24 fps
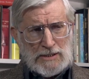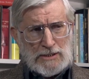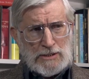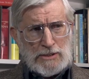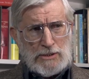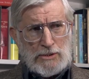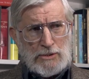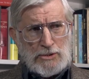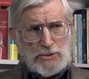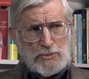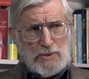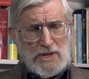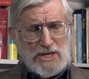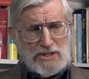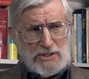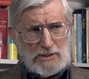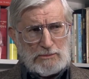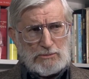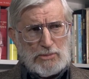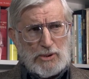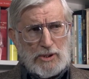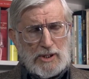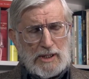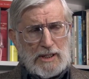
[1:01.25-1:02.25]
whose
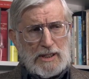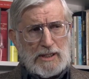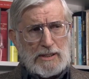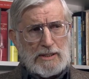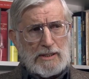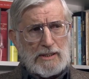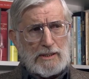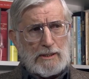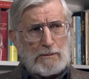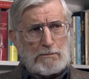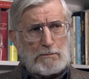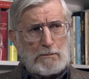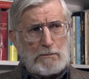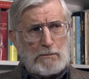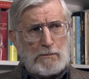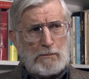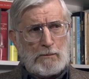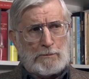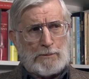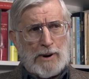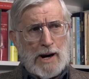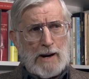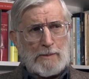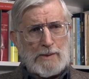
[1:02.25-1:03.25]
recent book,
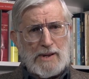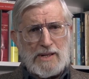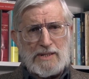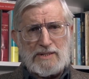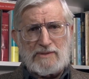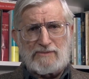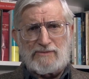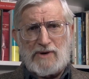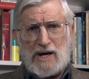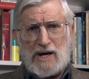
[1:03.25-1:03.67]
Properties of